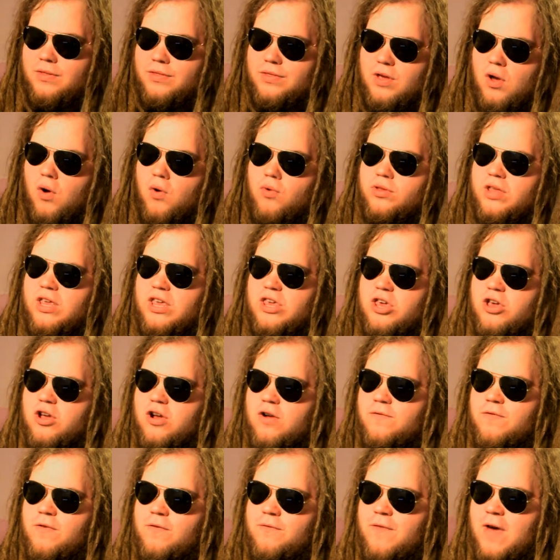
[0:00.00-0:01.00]
The only
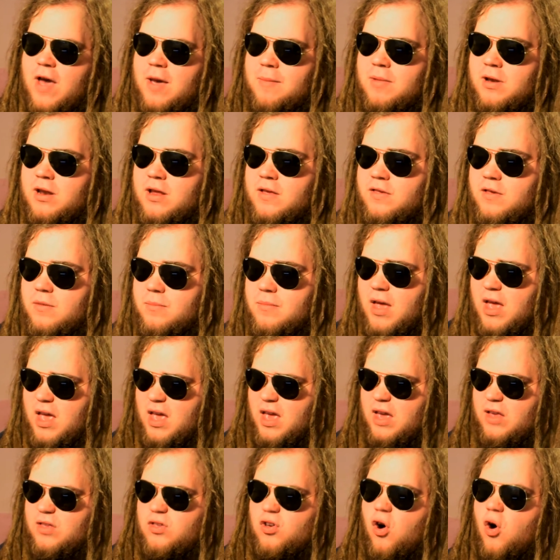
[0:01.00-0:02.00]
cure for feminism
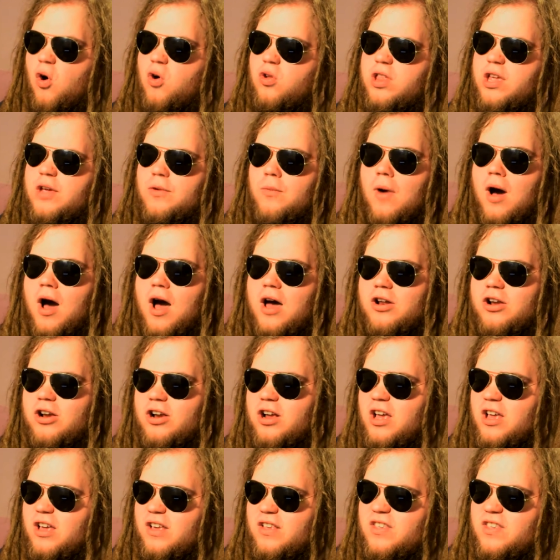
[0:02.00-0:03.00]
is holy water,
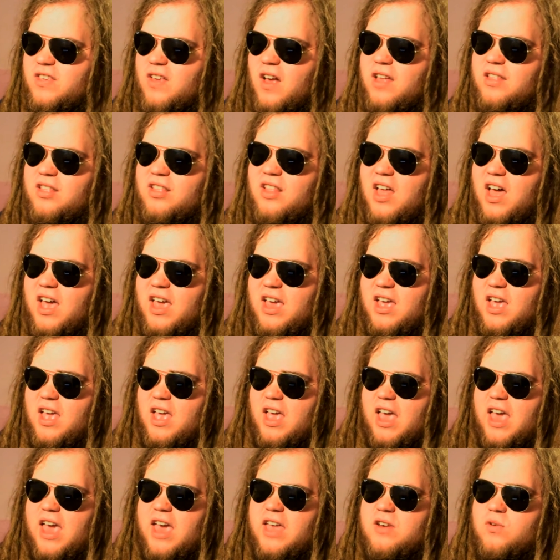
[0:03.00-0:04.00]
sunlight,
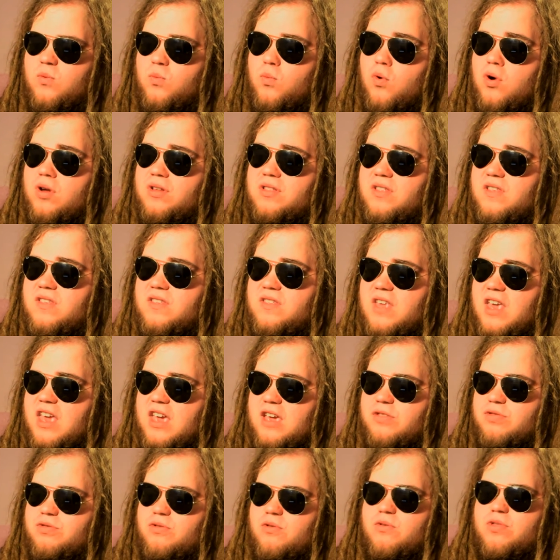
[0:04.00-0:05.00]
and a wooden
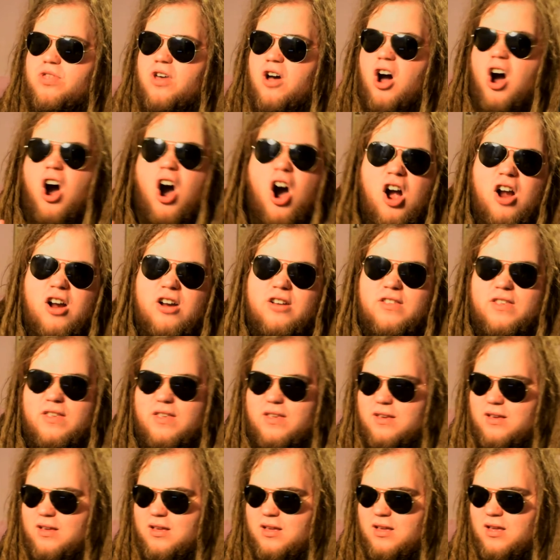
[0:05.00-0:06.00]
stake through the
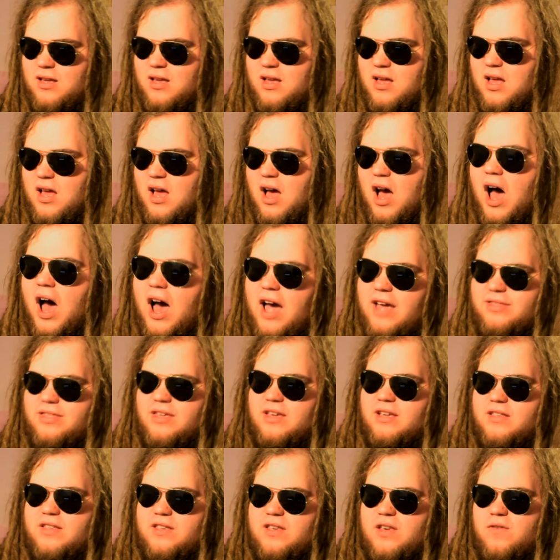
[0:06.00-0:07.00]
heart. I
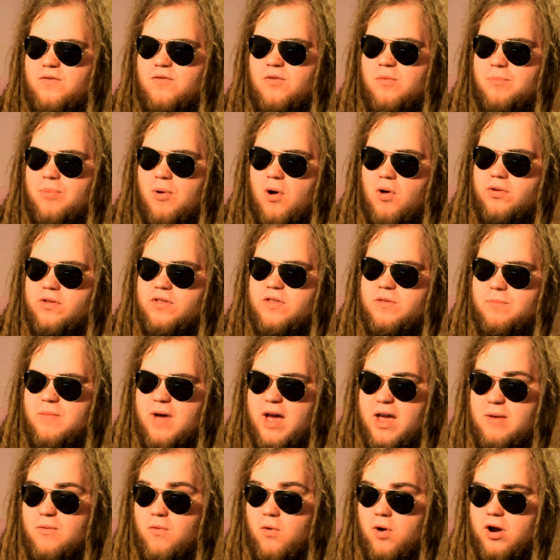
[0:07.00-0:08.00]
think silver bullets
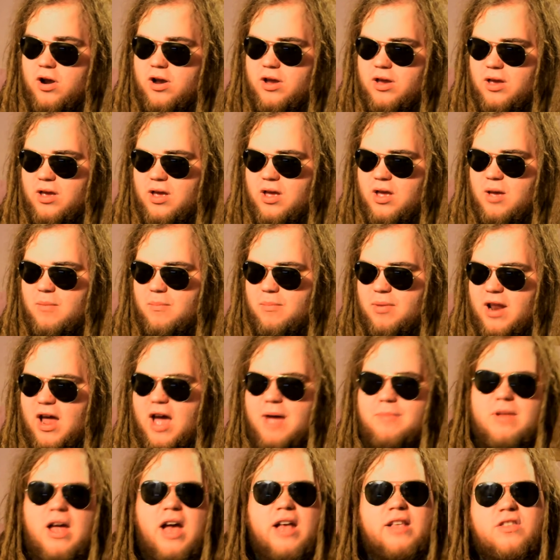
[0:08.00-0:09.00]
might work, but
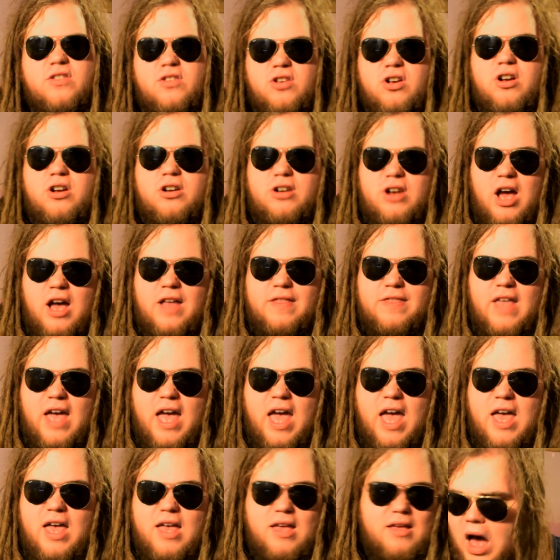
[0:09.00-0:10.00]
I'm not certain on
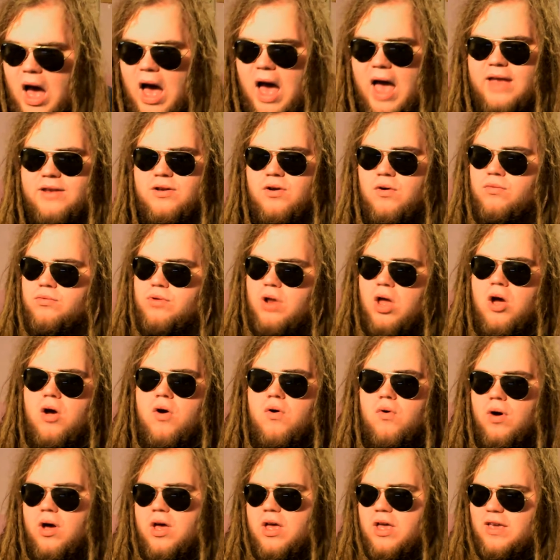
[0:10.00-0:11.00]
that. I don't
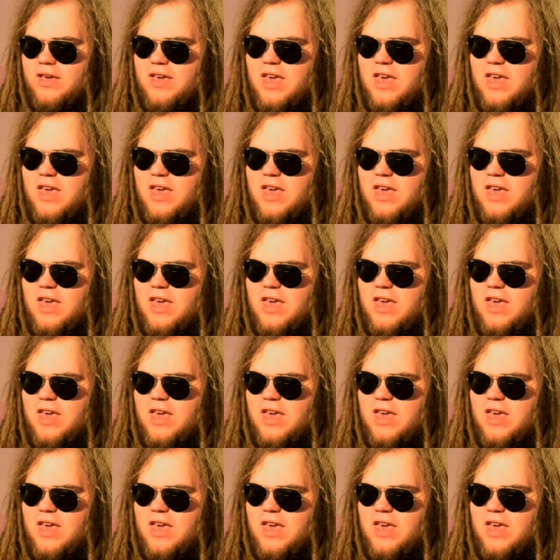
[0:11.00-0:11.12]
know.